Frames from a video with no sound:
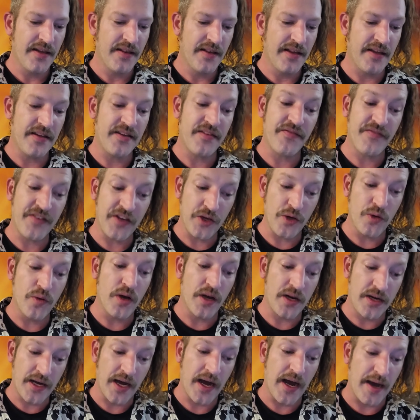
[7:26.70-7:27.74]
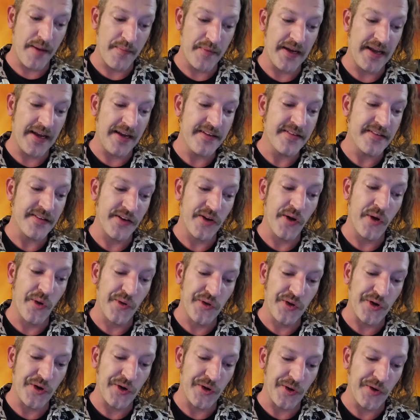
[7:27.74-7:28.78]
This view accommodates an
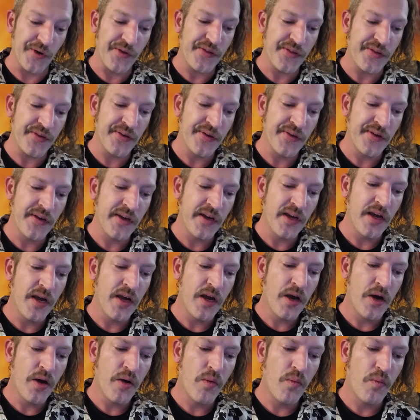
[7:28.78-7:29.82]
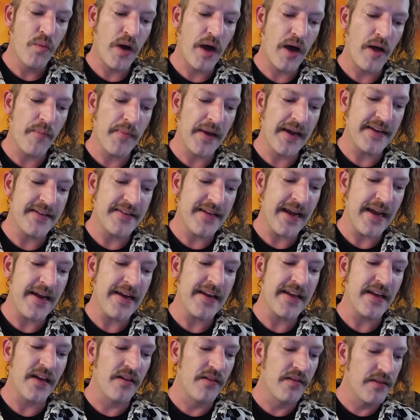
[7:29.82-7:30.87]
older Earth while
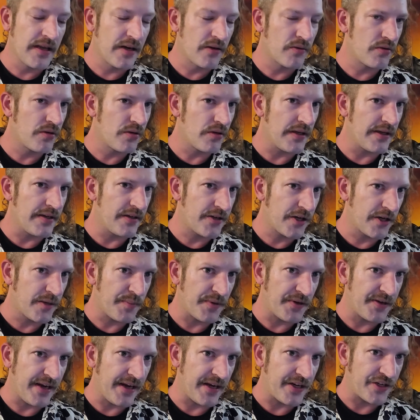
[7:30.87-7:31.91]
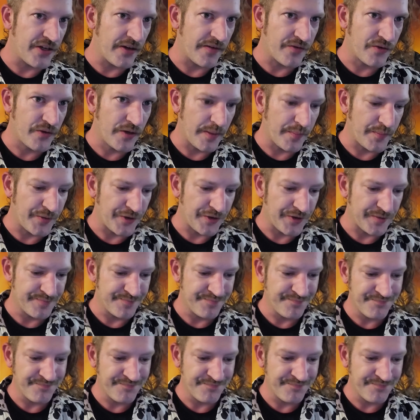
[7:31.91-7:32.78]
maintaining a literal interpretation of Scripture.